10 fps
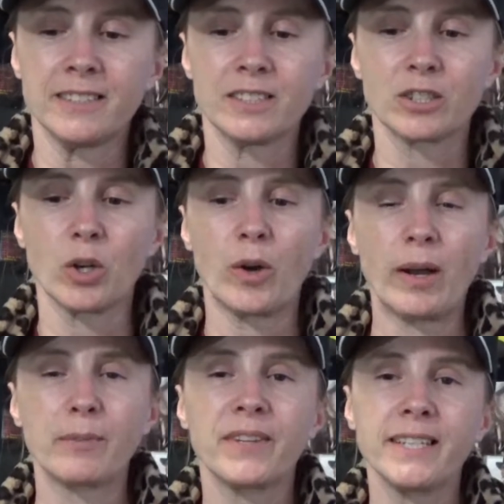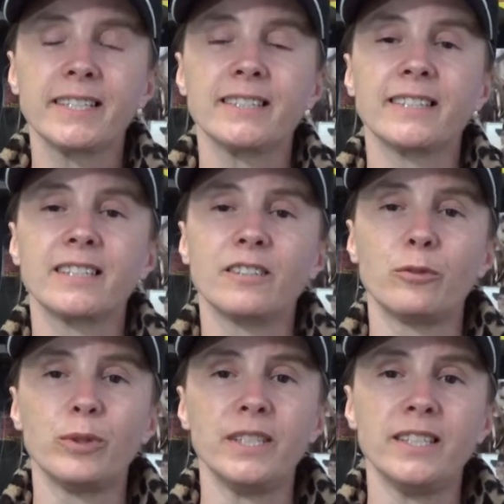So I'm thinking that
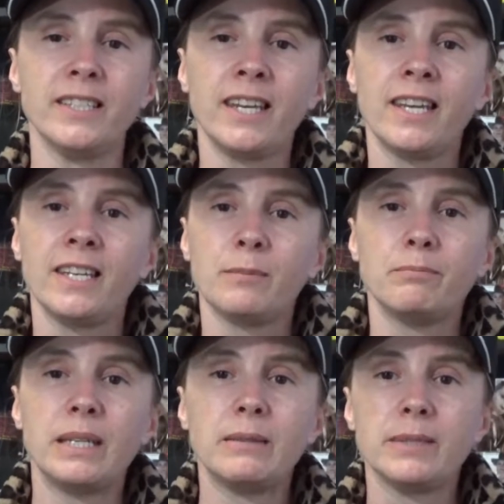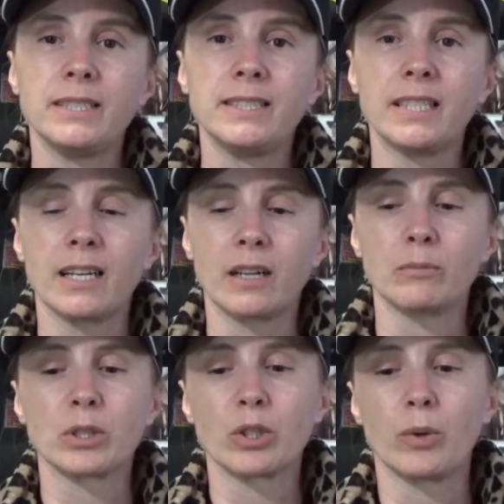if we maybe,
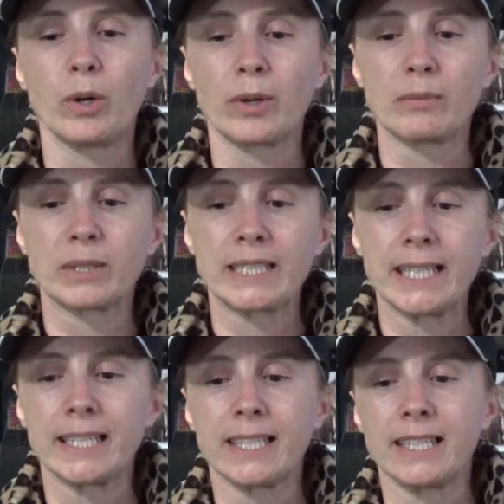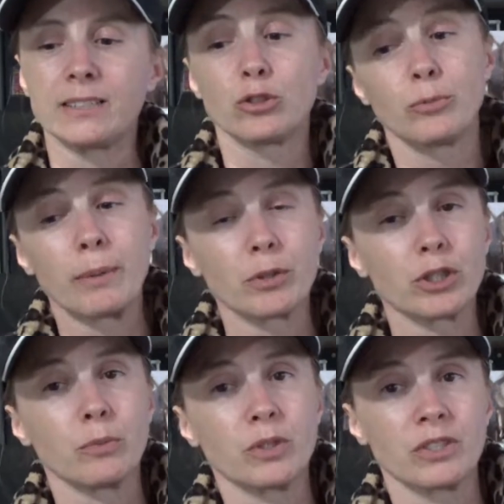I'm going to go out and I'm going to get a zoo
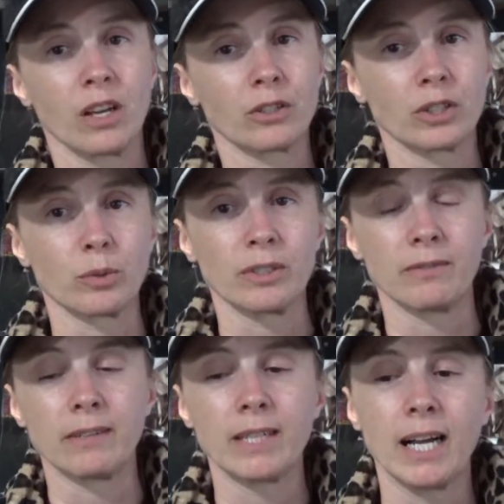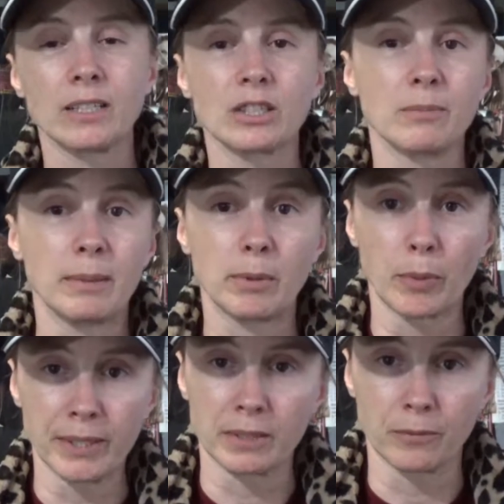membership, which is $125, maybe
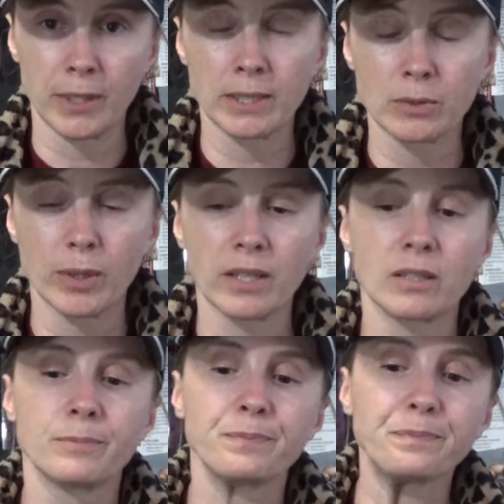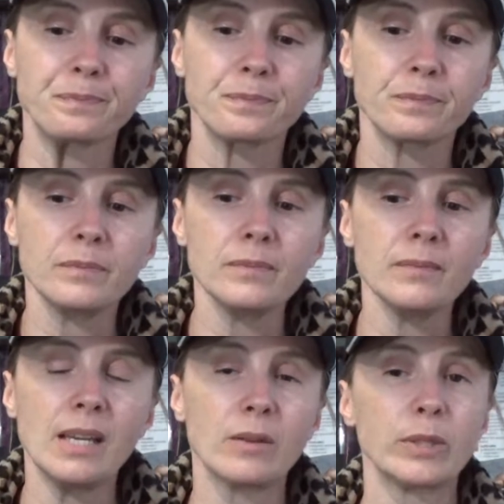bring some friends with.
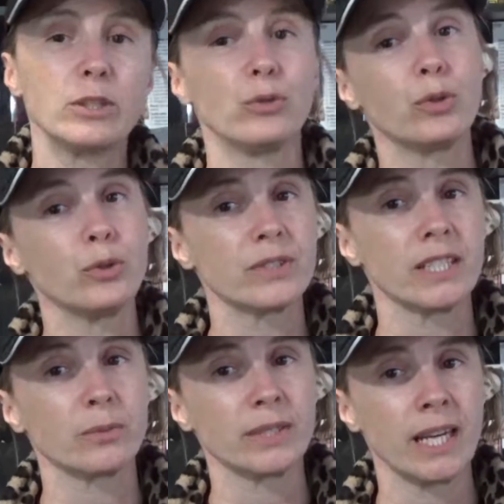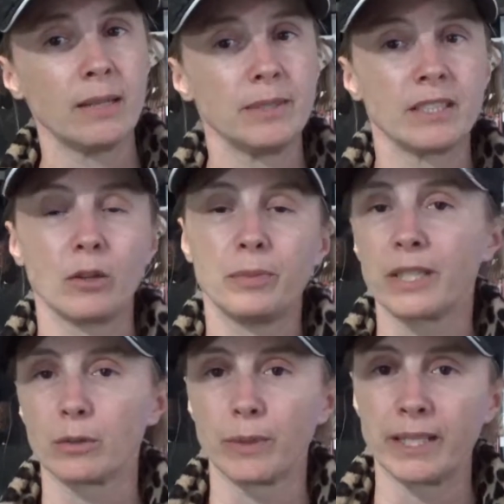And then we can do Tuesdays with Tommy, and I'll
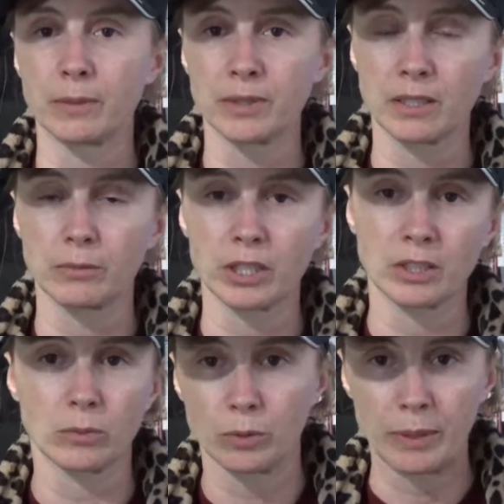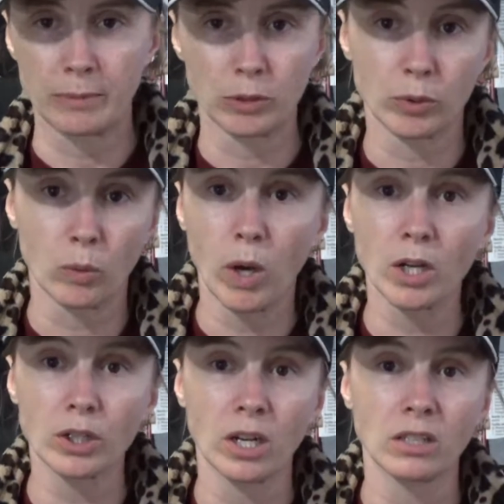pick a random subject, and we'll maybe do a
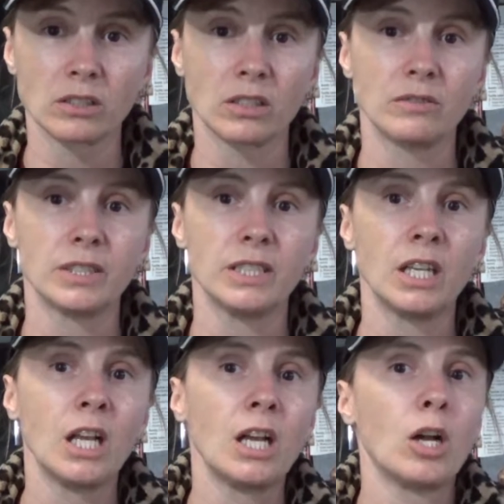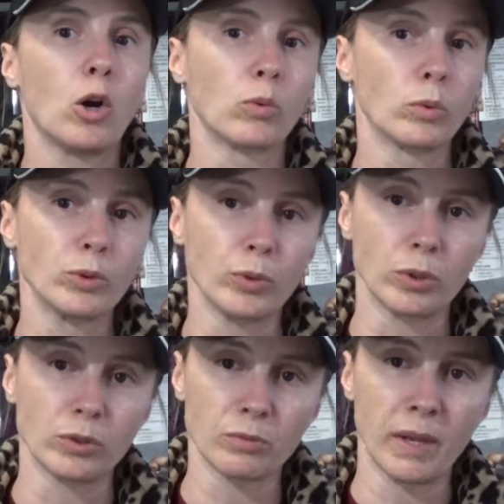watercolor of it, or we'll do a
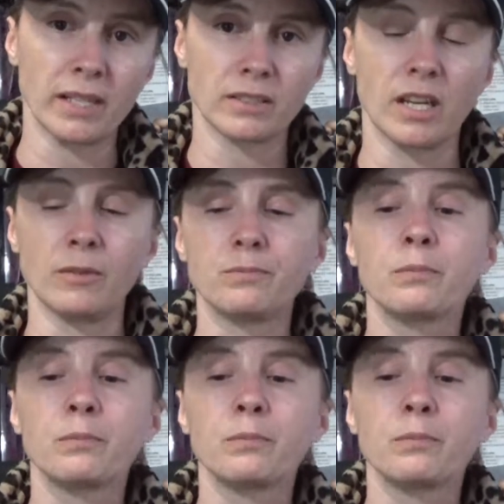loose pastel.